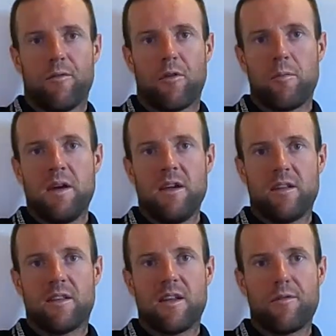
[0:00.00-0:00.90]
For
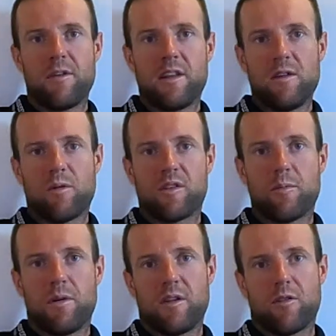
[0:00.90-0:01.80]
me, definitely was
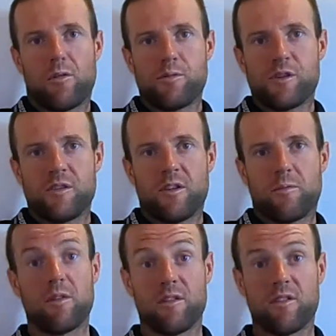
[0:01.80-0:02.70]
the better option.
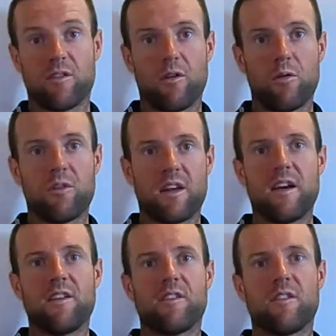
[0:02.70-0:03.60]
It was so
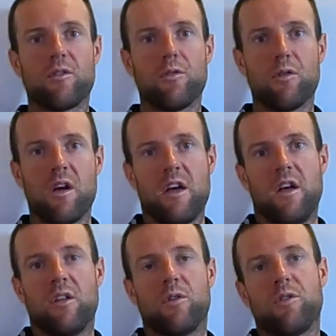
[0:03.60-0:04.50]
nice to
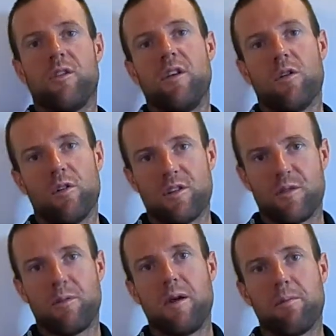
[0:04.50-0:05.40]
see all
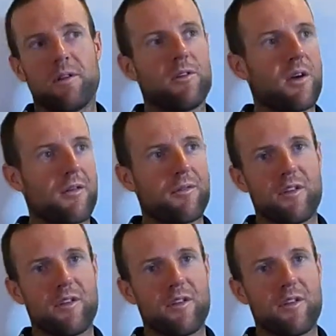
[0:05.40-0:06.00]
these people, to have